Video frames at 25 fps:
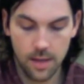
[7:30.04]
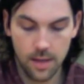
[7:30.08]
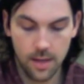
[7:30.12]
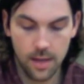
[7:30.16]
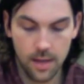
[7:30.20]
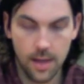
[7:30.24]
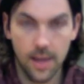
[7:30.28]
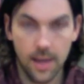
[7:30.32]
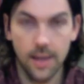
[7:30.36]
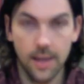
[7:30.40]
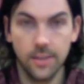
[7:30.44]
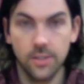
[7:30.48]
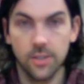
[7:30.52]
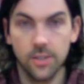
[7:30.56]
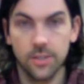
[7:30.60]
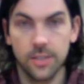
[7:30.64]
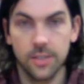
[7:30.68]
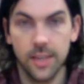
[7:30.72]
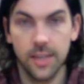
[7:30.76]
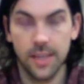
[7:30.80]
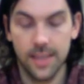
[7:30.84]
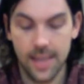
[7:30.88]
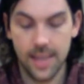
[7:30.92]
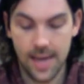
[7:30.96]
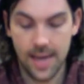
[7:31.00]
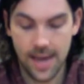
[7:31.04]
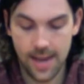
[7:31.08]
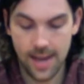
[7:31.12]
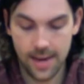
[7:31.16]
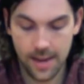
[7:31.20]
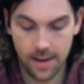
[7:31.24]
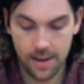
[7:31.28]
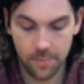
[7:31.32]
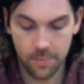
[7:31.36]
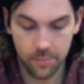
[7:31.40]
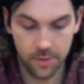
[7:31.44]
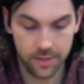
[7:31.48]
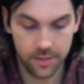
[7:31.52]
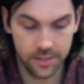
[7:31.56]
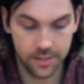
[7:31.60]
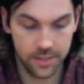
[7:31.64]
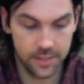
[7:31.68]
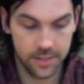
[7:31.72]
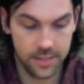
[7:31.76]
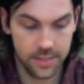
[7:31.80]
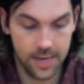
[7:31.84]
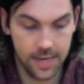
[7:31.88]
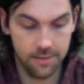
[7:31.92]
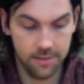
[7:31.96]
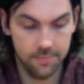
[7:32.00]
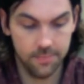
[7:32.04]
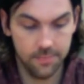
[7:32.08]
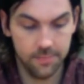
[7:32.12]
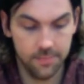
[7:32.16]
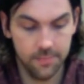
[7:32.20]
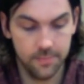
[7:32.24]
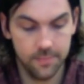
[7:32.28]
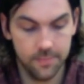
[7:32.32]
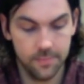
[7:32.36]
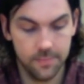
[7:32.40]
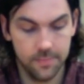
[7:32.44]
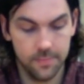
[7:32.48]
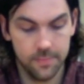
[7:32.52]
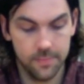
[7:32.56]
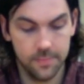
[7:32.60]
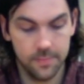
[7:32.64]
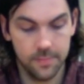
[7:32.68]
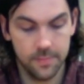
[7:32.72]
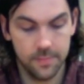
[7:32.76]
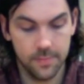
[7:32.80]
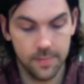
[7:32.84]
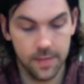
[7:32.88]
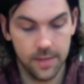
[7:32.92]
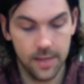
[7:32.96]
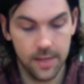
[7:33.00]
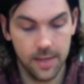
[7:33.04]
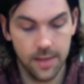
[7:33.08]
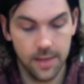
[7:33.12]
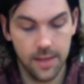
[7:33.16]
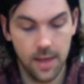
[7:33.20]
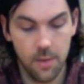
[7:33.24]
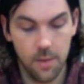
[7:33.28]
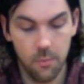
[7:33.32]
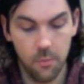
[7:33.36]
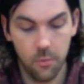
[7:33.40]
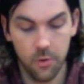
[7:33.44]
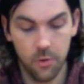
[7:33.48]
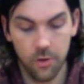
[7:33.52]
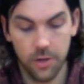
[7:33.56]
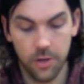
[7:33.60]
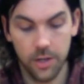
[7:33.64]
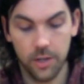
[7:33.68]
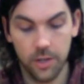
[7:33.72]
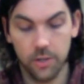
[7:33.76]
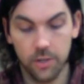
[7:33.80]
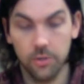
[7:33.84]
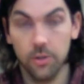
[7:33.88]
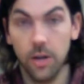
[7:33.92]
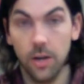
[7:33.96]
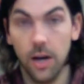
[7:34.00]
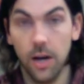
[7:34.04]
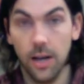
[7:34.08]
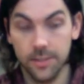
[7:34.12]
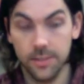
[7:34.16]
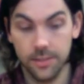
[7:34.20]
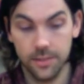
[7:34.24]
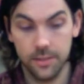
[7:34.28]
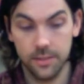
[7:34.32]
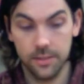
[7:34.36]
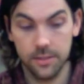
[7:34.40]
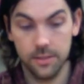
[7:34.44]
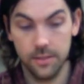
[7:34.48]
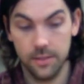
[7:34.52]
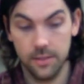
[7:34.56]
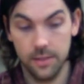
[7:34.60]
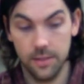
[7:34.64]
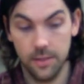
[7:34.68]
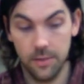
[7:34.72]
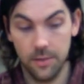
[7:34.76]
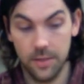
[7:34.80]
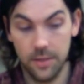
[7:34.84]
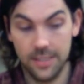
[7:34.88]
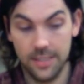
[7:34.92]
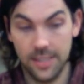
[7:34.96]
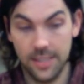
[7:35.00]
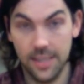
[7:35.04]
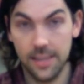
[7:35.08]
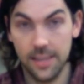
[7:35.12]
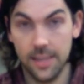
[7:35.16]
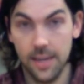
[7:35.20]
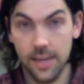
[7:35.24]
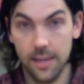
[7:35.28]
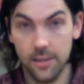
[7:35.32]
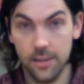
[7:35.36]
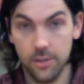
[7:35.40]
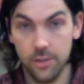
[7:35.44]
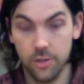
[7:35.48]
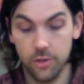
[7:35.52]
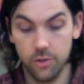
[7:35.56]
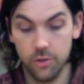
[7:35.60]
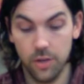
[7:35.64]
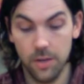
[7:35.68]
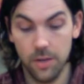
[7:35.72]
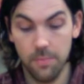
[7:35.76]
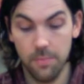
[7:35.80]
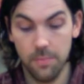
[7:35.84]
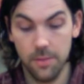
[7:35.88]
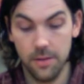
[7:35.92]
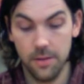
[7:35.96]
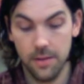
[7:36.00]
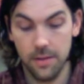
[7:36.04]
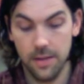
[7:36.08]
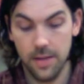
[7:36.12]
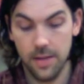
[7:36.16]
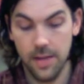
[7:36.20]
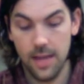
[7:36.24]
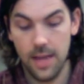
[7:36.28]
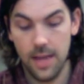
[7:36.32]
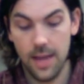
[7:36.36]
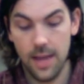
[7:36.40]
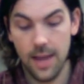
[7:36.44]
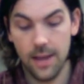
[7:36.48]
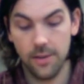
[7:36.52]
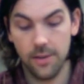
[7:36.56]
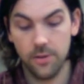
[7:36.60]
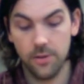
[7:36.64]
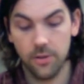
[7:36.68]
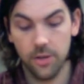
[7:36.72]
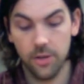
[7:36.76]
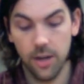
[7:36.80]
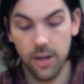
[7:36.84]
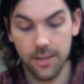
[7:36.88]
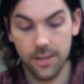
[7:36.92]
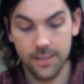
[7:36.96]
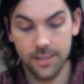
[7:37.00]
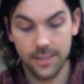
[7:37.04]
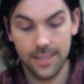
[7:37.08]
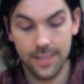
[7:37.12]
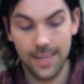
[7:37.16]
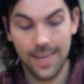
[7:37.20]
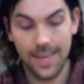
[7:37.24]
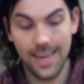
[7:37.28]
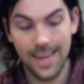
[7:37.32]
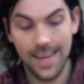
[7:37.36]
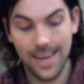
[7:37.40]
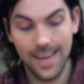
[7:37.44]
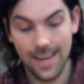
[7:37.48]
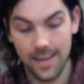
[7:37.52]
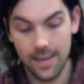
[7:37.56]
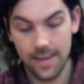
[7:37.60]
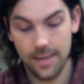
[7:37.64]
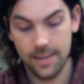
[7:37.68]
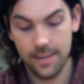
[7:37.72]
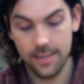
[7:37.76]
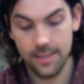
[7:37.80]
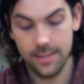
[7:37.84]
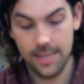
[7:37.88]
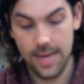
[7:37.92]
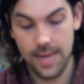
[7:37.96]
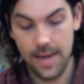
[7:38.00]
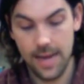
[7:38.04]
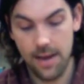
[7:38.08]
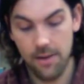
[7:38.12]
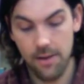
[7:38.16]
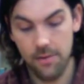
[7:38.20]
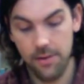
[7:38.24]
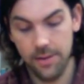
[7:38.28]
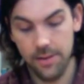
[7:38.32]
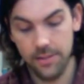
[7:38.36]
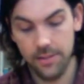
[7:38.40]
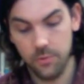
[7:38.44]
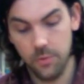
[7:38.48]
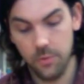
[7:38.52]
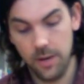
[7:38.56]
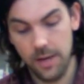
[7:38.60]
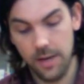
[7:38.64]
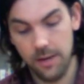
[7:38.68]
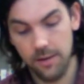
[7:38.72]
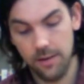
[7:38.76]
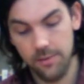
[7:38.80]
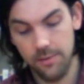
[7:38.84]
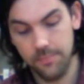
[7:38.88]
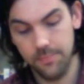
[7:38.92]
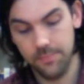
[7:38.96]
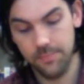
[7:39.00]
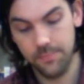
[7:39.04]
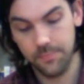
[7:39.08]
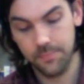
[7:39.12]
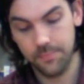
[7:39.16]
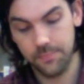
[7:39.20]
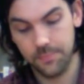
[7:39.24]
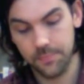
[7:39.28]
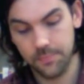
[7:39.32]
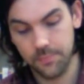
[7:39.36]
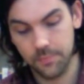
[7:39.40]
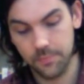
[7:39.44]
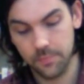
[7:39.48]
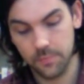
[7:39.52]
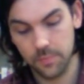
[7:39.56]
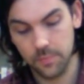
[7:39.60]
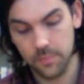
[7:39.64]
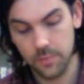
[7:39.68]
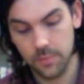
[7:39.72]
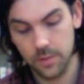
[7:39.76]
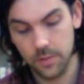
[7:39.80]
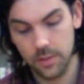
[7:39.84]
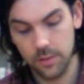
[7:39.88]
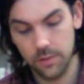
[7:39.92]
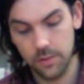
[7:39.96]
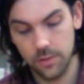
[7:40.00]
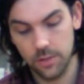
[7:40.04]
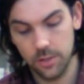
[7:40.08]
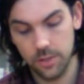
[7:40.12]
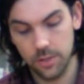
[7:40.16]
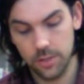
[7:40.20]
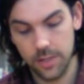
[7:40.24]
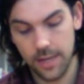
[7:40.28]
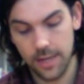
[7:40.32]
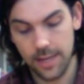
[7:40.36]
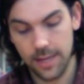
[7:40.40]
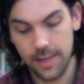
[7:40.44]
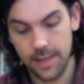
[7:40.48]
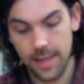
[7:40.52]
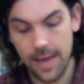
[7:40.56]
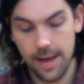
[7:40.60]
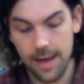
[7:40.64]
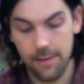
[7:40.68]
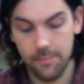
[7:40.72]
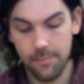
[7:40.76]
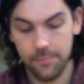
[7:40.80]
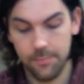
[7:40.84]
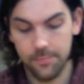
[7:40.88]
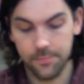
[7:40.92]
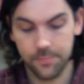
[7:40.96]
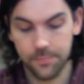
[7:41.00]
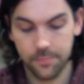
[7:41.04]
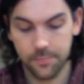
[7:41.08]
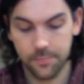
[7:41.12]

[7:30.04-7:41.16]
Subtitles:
and just like that, and press it down, and then we're going to cross. Then we're going to take the other strip and cross it down as well, just like that.